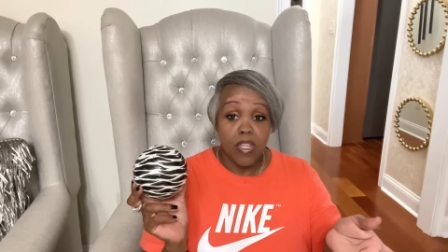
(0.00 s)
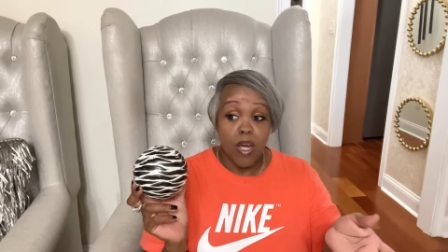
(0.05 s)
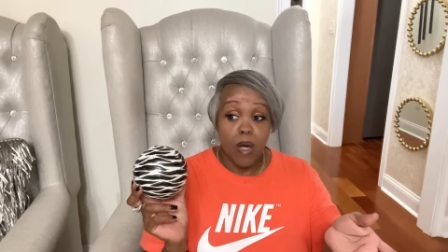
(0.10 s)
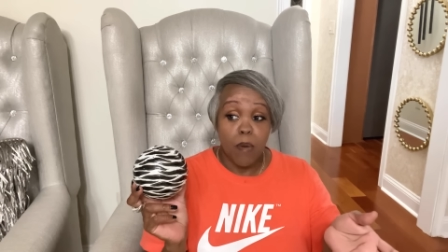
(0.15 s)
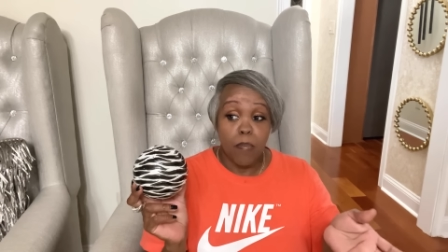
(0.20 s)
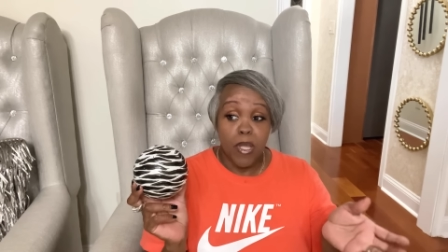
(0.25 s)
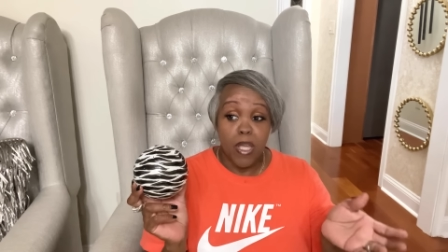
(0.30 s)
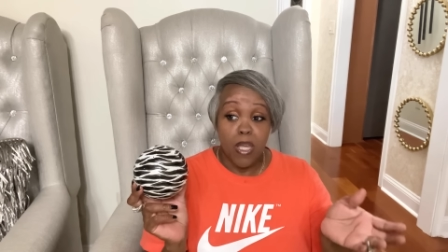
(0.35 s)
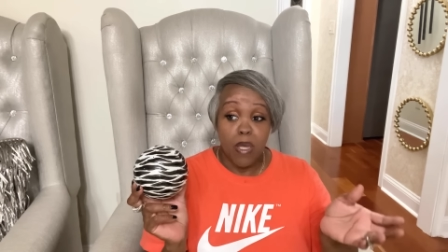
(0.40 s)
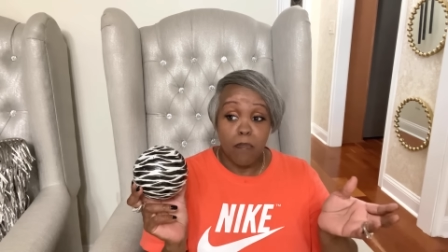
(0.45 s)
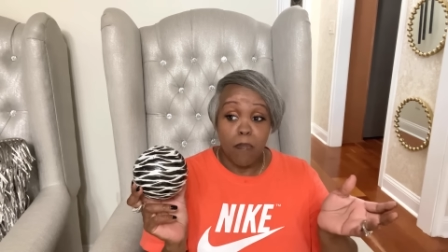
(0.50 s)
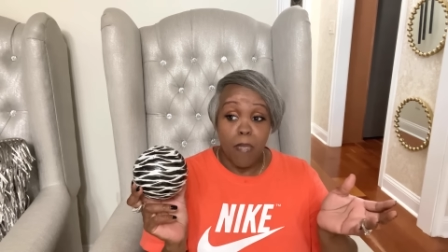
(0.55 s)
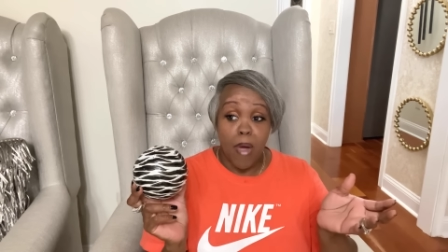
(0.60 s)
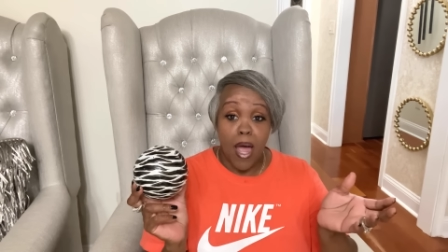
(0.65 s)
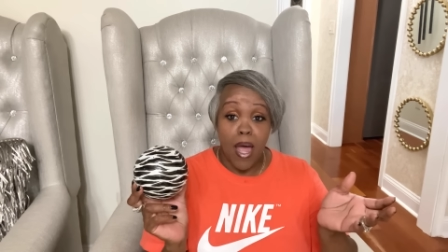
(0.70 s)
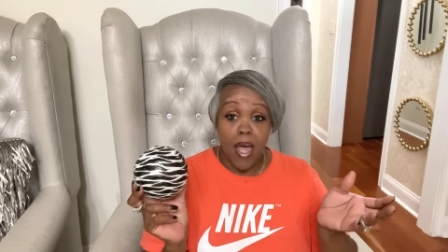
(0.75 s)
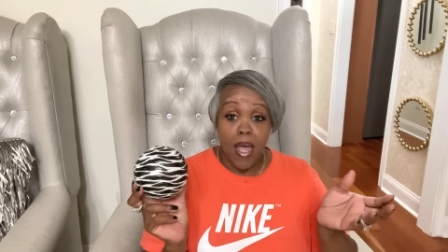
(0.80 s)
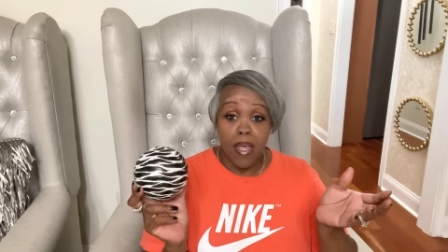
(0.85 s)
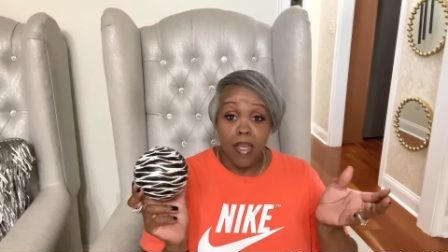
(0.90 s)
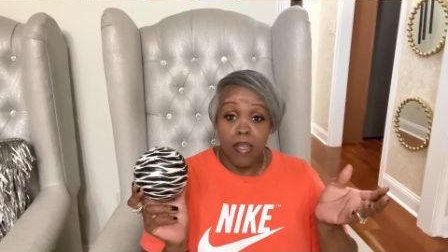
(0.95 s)
up in
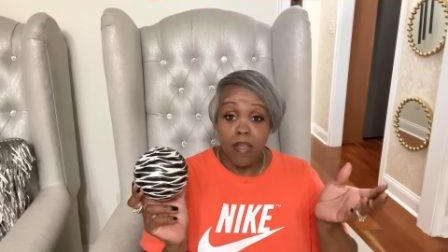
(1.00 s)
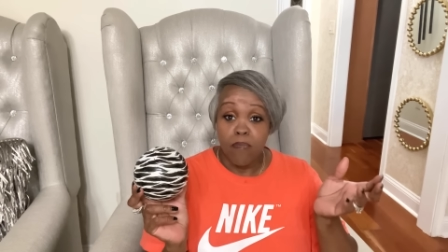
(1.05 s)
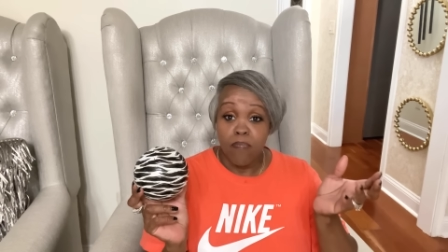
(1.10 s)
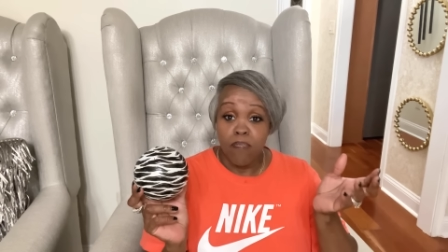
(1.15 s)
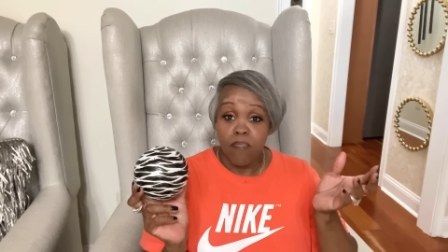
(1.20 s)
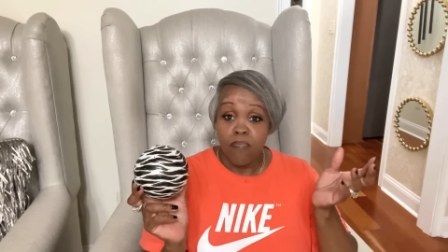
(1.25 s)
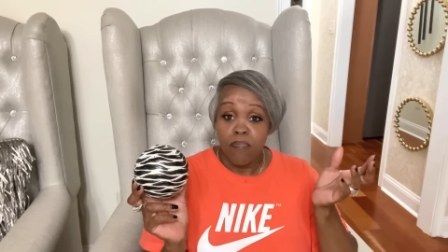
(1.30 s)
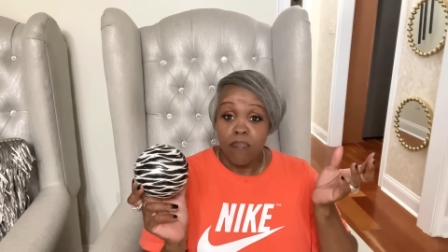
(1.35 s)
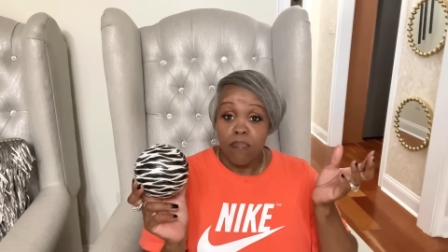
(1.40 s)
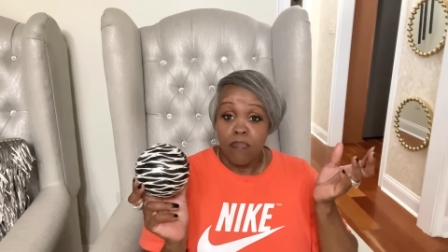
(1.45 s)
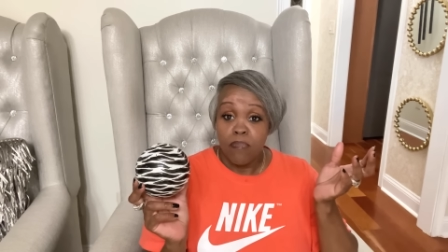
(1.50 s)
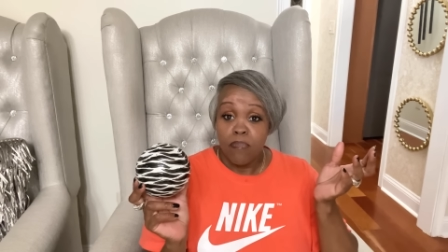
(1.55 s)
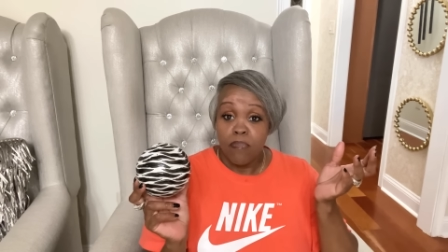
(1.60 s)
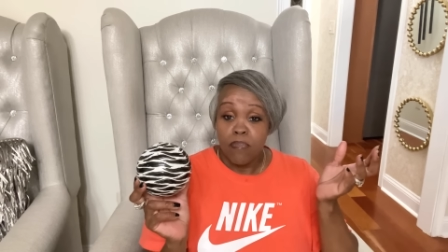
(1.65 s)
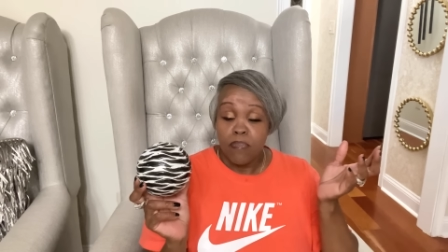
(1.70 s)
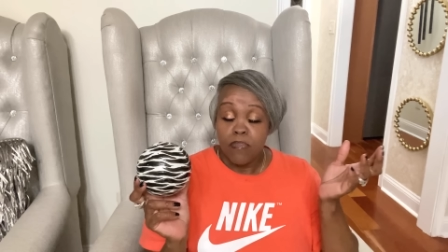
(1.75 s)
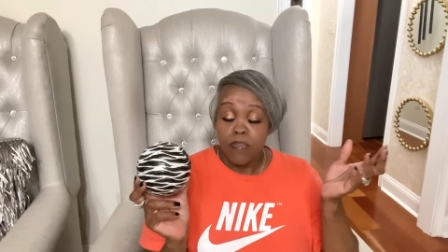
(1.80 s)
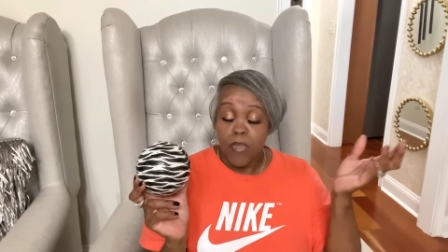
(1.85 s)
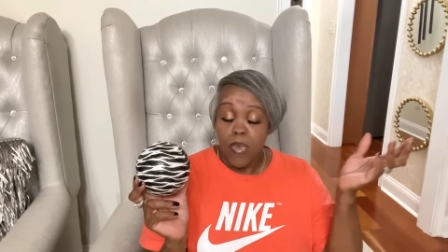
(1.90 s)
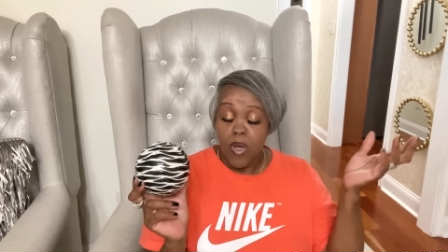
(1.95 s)
my
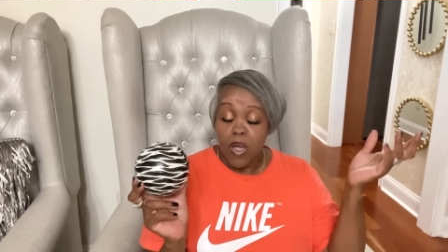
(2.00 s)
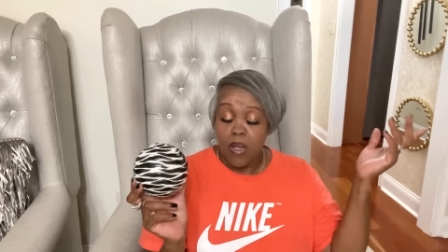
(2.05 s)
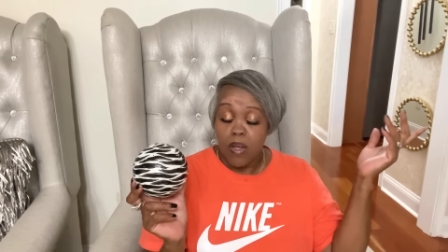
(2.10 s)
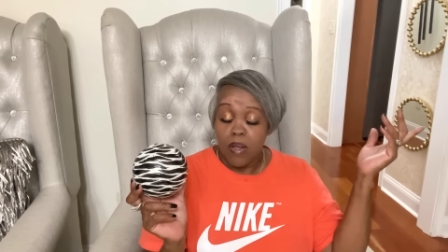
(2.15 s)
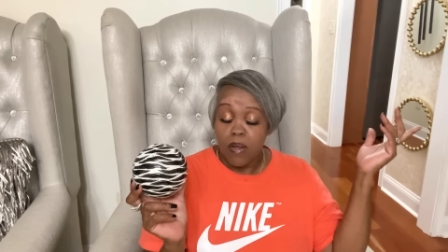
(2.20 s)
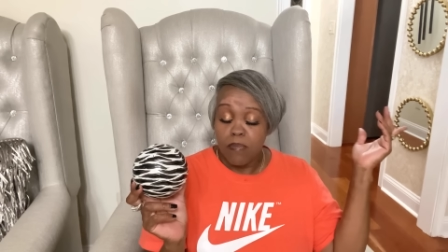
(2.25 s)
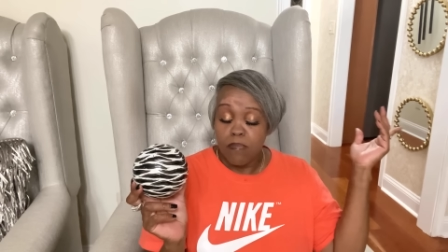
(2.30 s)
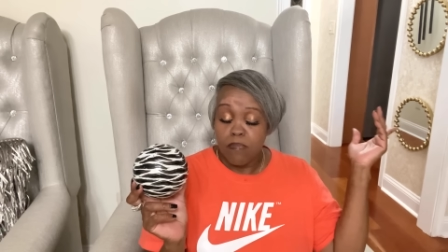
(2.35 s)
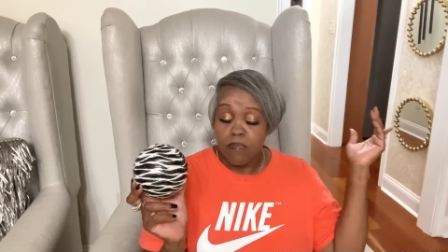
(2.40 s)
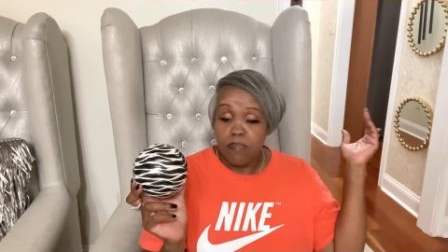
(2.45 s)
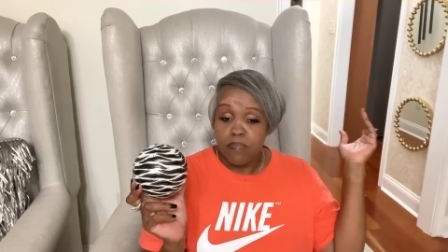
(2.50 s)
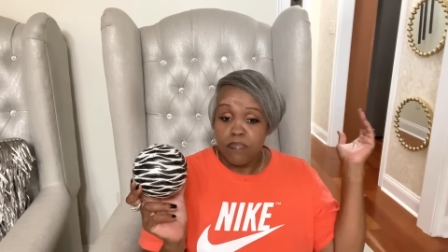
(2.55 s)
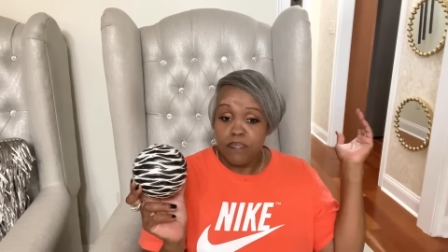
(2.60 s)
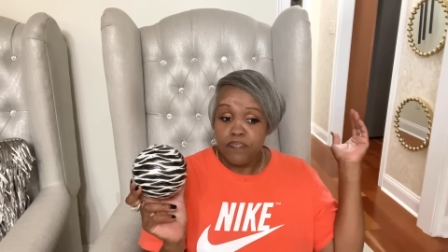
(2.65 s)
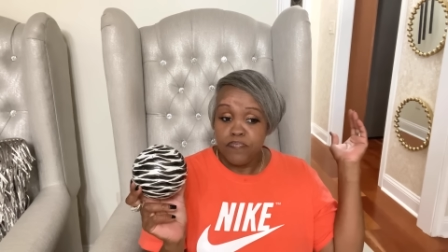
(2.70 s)
um,